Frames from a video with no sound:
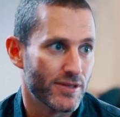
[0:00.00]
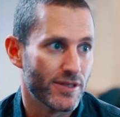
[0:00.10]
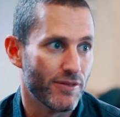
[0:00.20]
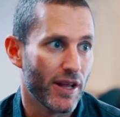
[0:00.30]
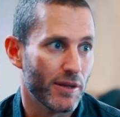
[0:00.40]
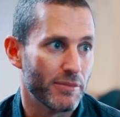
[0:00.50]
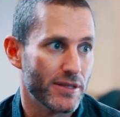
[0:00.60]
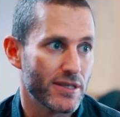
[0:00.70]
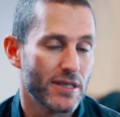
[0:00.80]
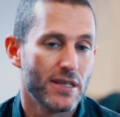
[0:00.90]

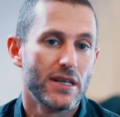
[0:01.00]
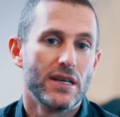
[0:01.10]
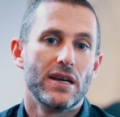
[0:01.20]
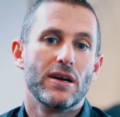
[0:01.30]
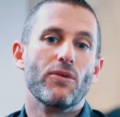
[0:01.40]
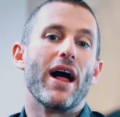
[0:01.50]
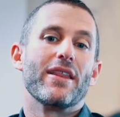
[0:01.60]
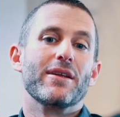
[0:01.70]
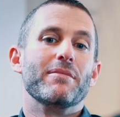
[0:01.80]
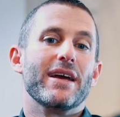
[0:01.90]
developers,
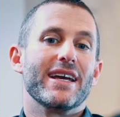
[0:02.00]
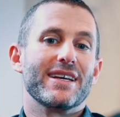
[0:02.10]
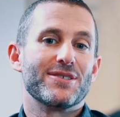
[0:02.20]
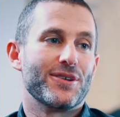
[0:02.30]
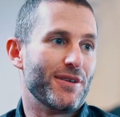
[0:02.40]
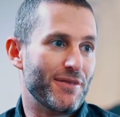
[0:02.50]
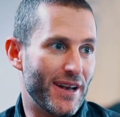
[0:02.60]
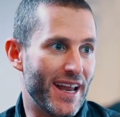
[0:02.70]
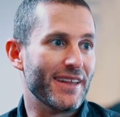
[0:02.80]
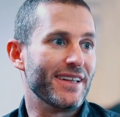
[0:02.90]
rather than being sort of
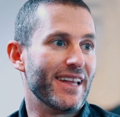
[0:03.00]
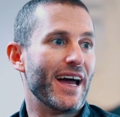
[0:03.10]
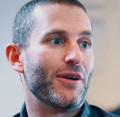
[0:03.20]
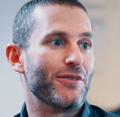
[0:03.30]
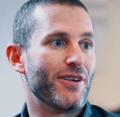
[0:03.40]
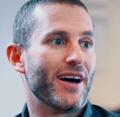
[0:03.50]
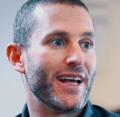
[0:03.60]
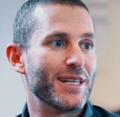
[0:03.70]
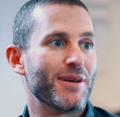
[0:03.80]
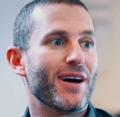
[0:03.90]
another layer of
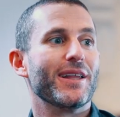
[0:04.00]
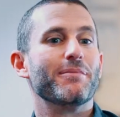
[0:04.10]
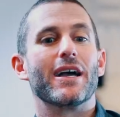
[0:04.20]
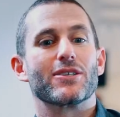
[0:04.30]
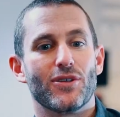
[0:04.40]
finance behind the banks.